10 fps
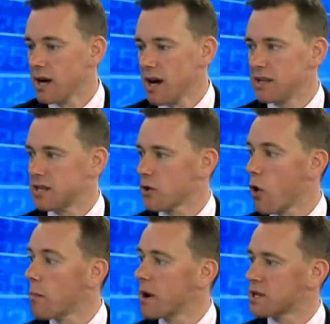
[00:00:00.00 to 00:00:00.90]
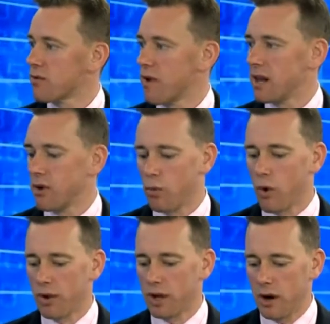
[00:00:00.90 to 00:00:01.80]
is it's almost irrelevant
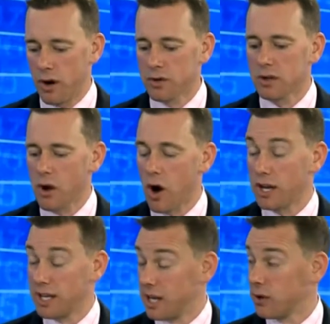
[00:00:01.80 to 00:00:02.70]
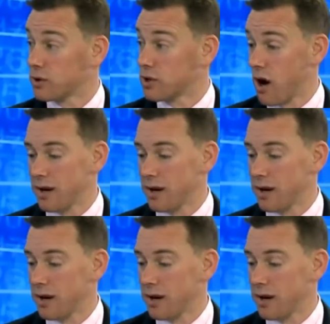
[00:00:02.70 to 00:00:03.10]
what the underlying yields are.